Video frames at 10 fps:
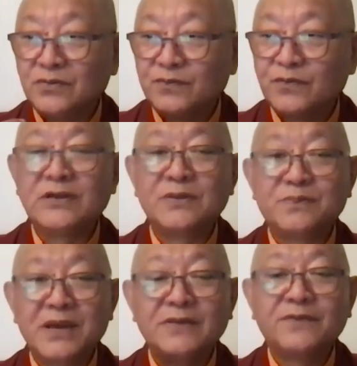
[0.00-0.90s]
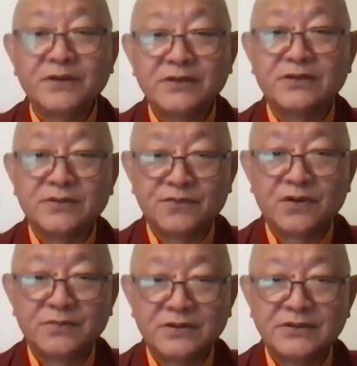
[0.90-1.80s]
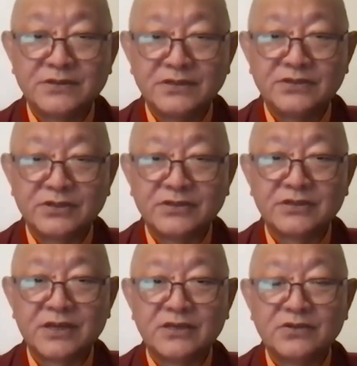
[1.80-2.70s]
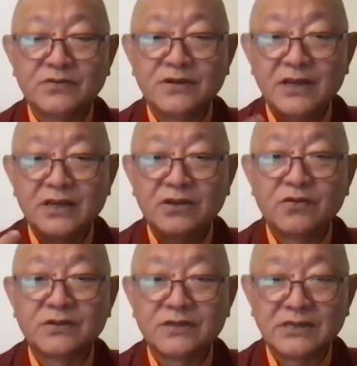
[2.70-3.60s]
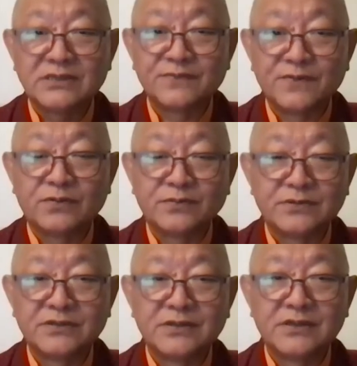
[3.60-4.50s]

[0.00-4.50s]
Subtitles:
fully benefited from his teachings and you really got transformed.